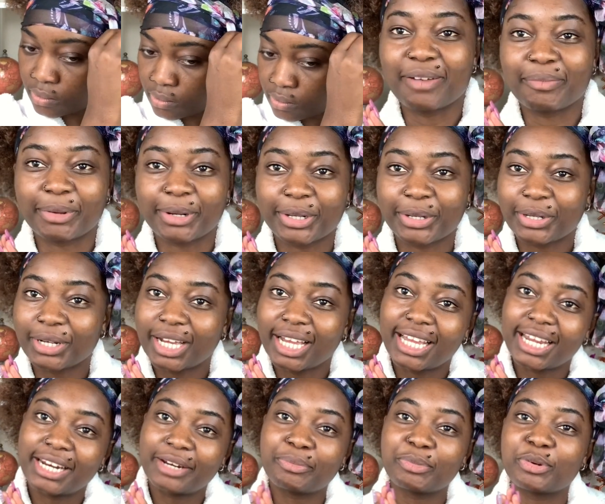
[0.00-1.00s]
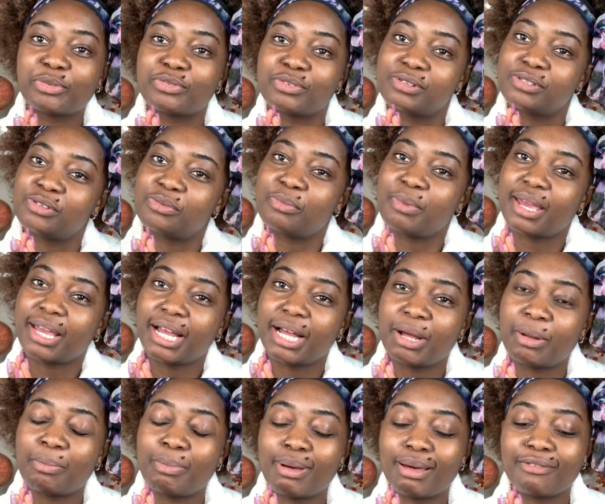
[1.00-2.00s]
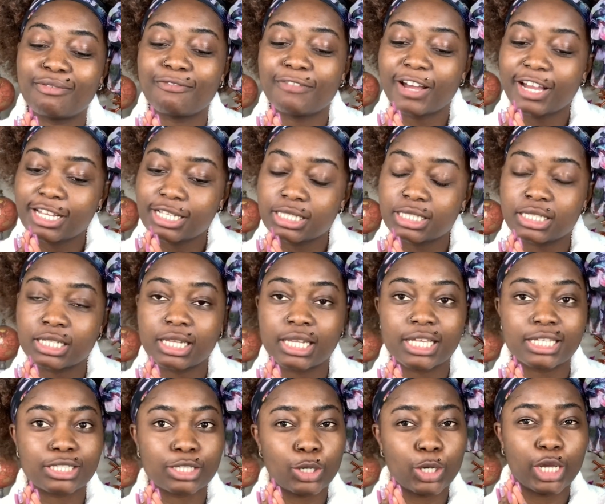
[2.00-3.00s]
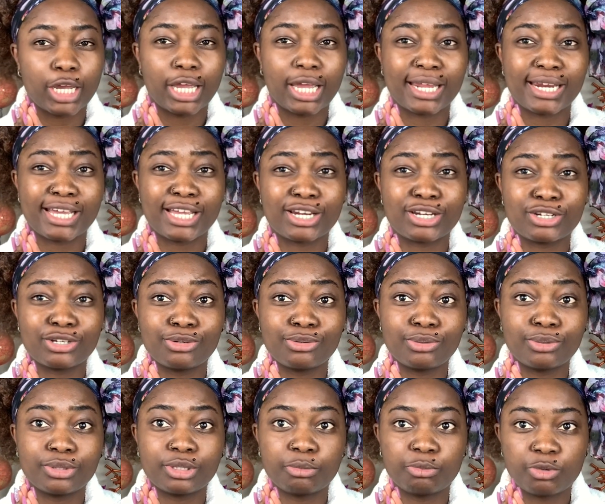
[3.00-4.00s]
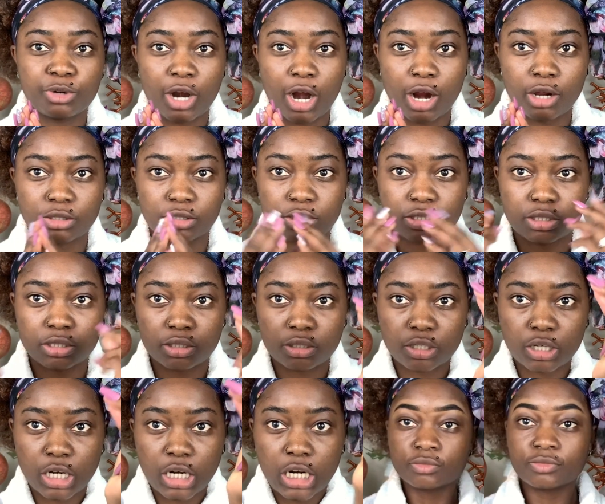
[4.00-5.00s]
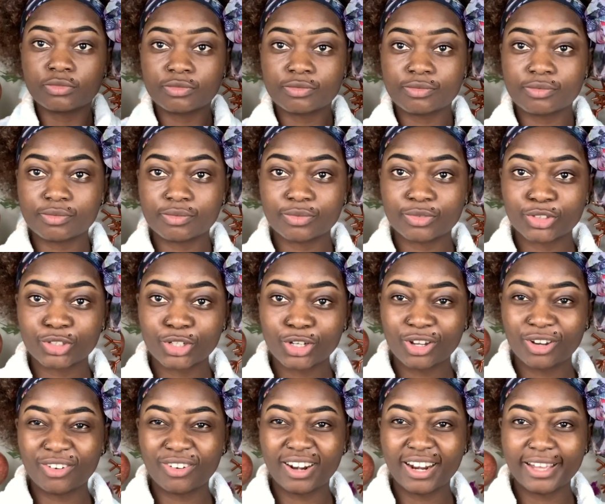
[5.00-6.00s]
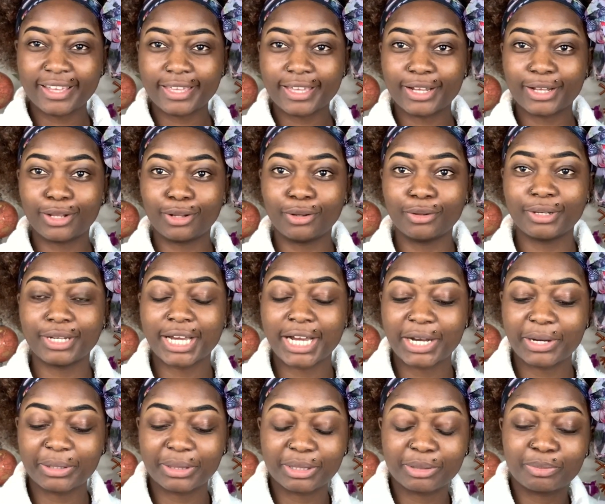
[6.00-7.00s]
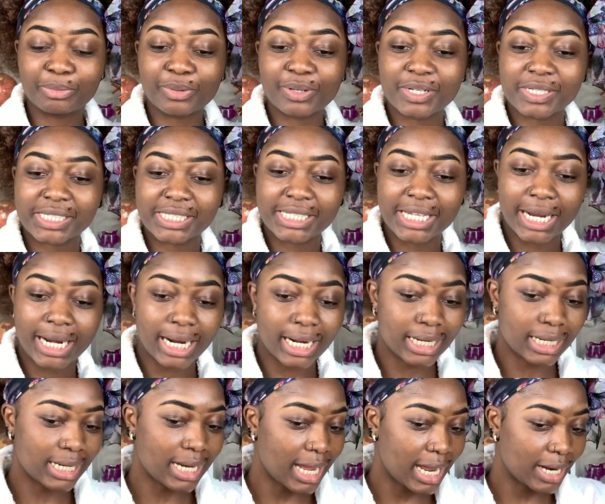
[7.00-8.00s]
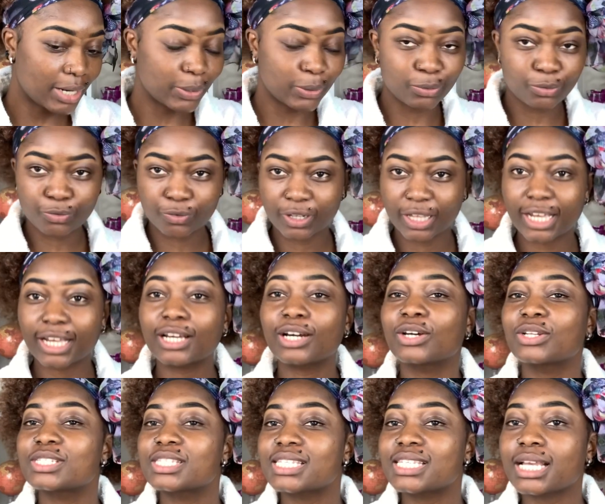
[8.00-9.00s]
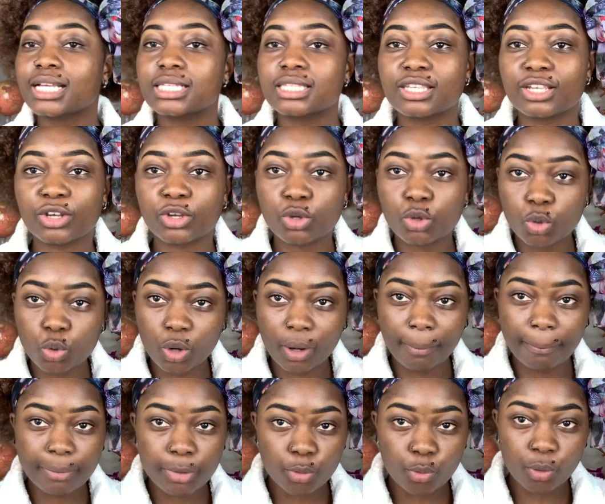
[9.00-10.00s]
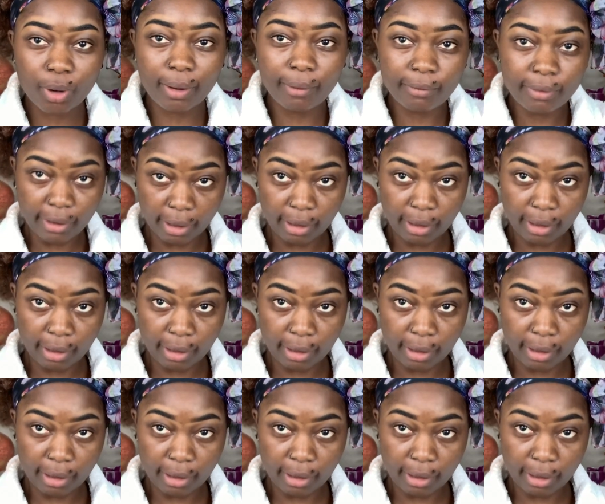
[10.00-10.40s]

I'm gonna go ahead and move on to makeup, but first let's go ahead and do the brows. All right, y'all, now the brows that are done on Fleek, on Sexy and Cure Pure.